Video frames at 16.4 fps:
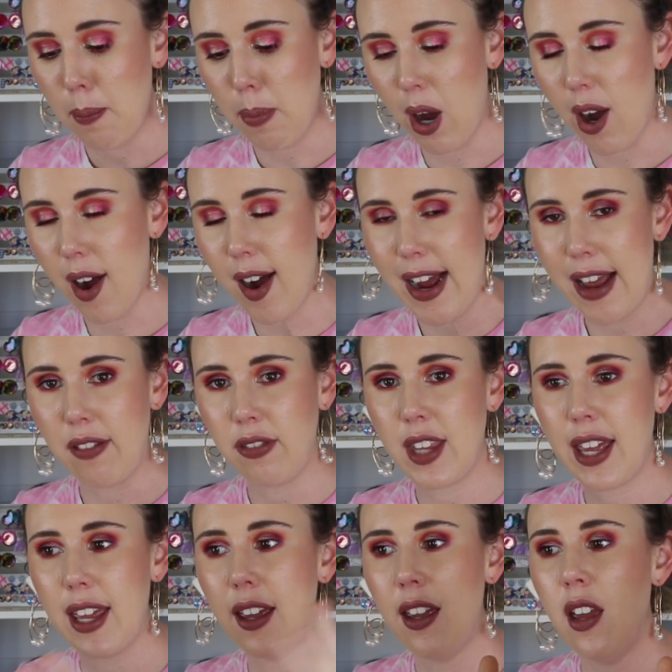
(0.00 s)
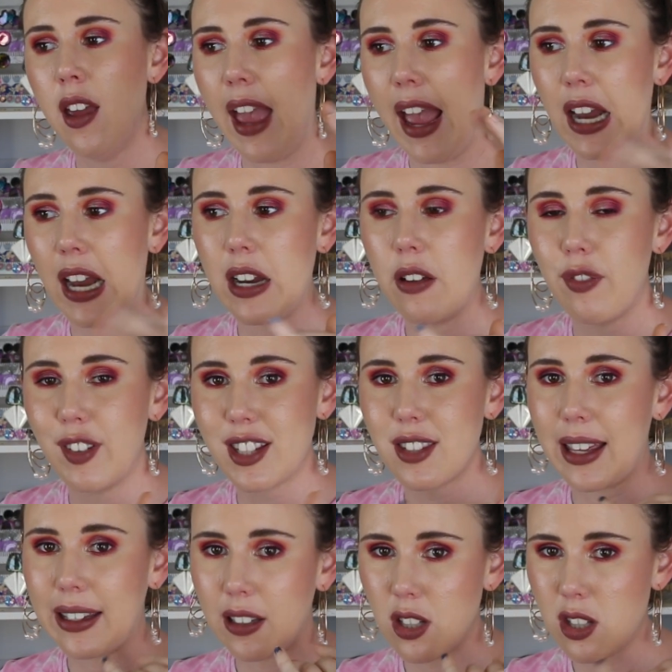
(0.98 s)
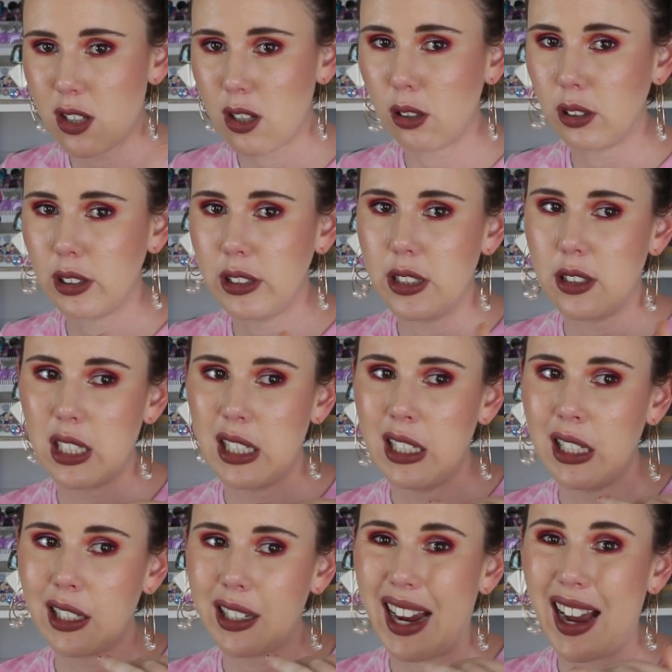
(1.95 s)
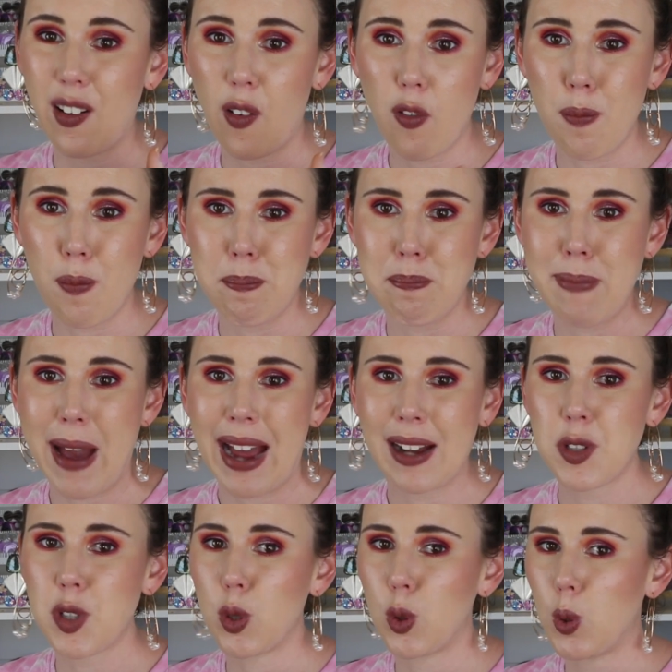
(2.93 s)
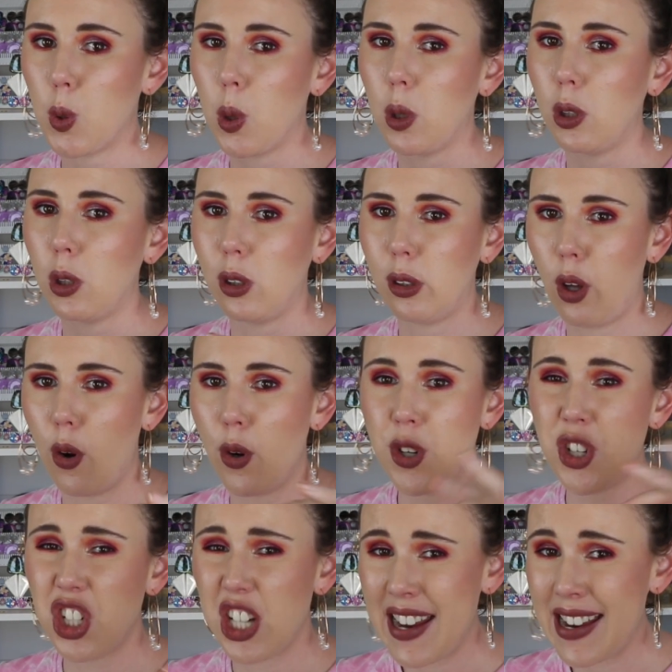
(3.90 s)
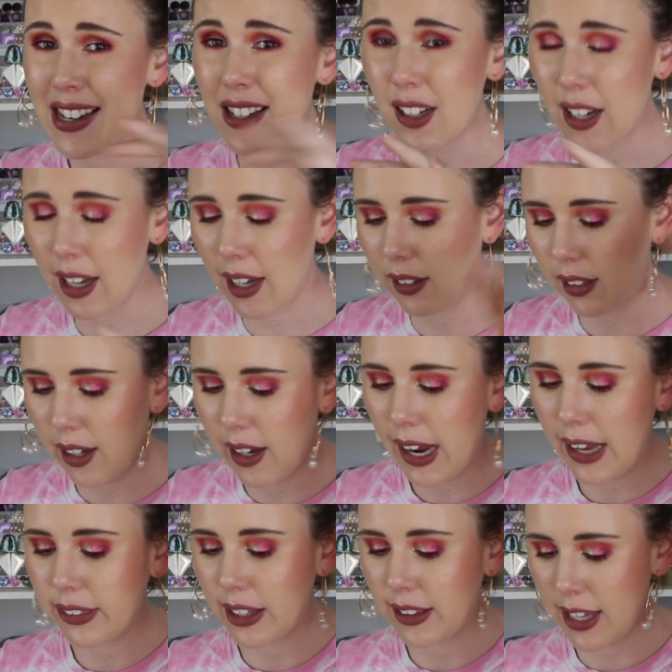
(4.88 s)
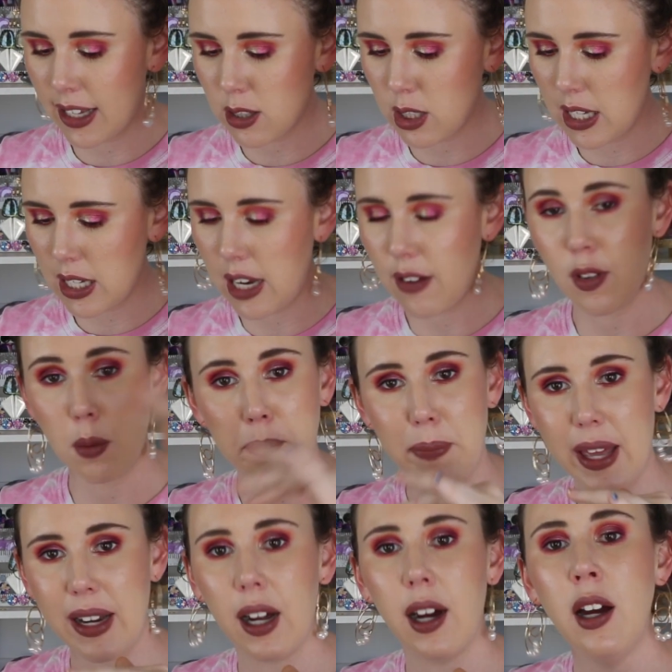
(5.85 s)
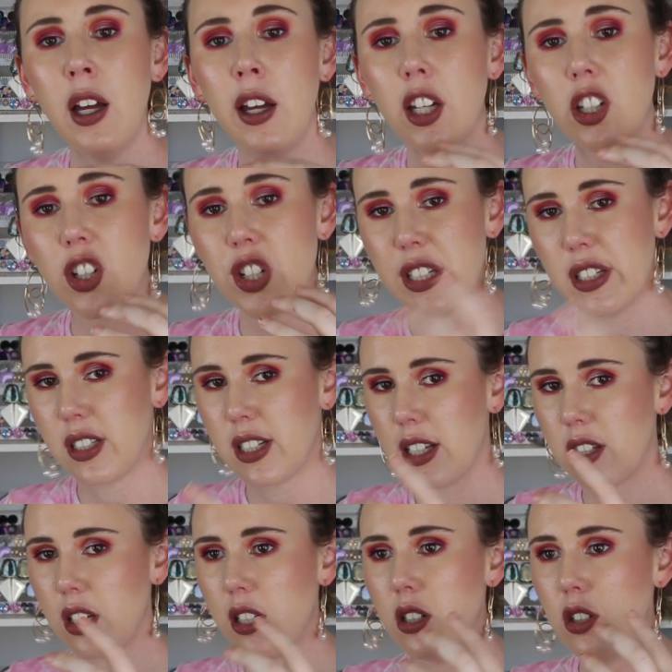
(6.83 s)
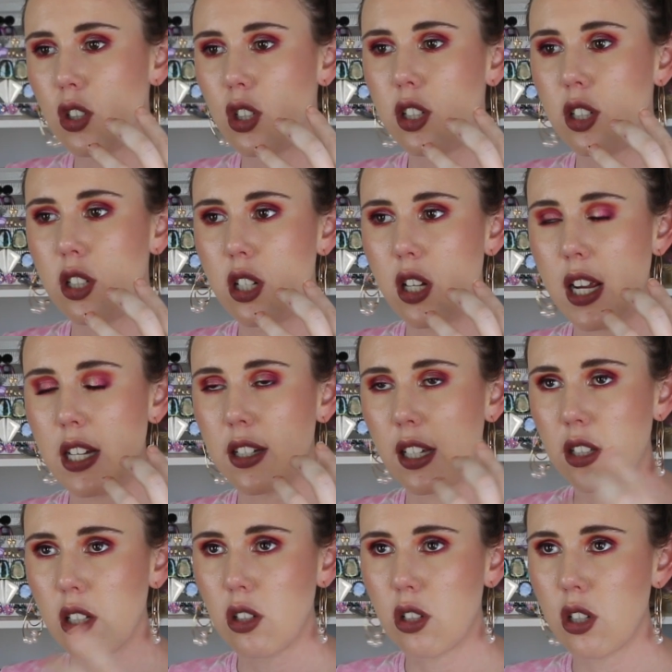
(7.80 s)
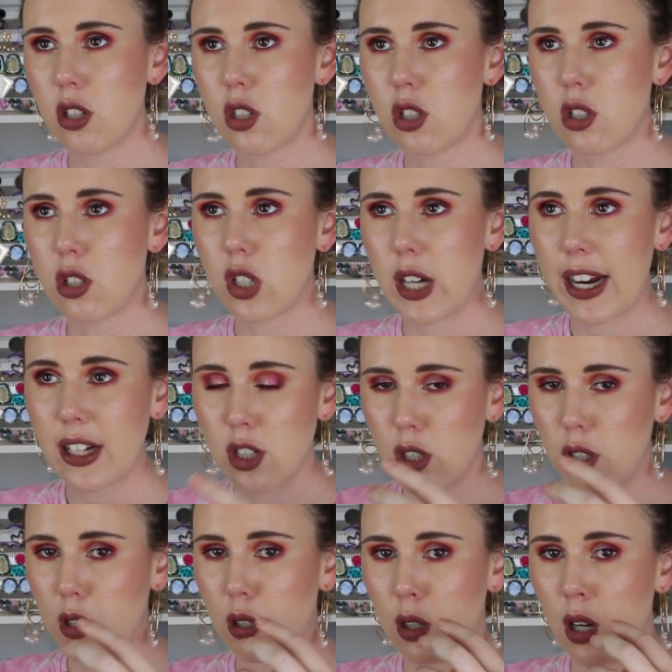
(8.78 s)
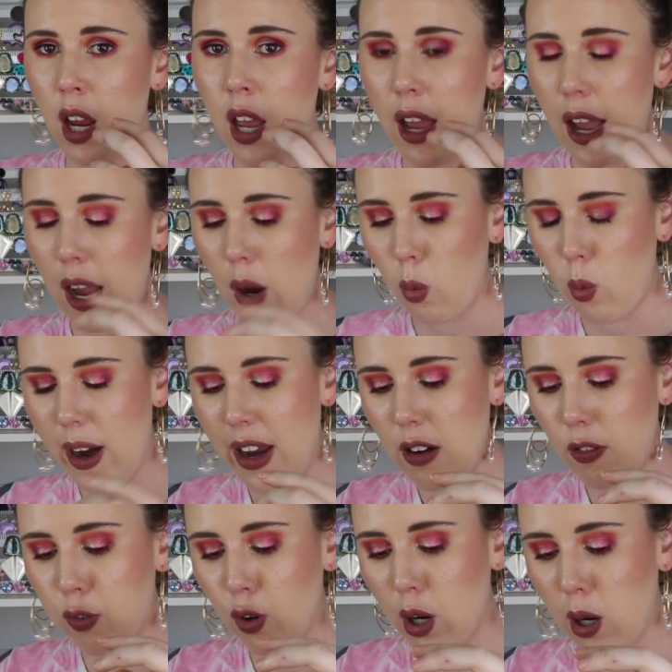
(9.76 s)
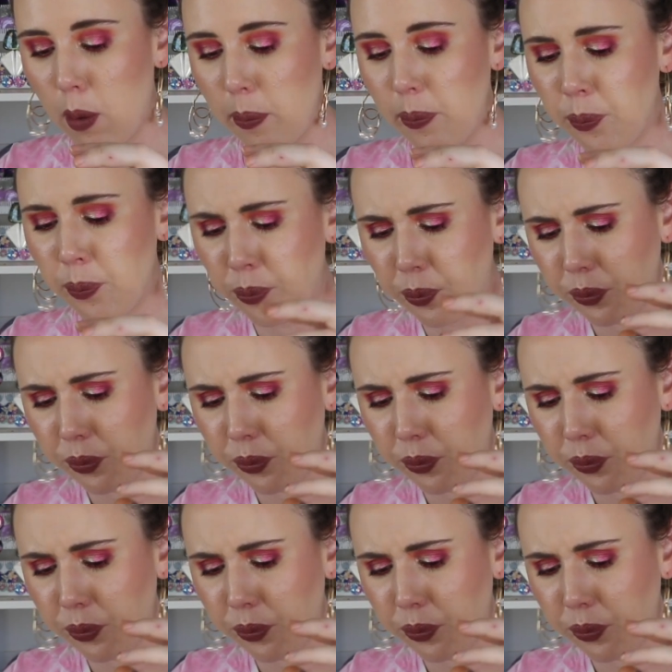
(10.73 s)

behind there. And if it's like a solid kind of matte or low sheen color. I think that's even better because it doesn't it doesn't distract you away from